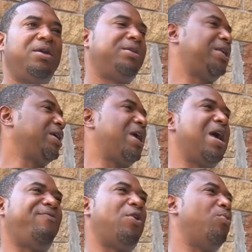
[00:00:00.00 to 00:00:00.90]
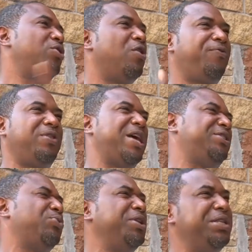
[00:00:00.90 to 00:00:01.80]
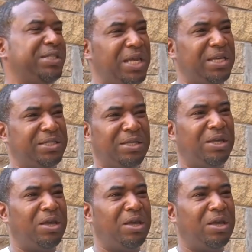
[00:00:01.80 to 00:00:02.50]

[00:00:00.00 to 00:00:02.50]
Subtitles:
Second half, I went off for like 26.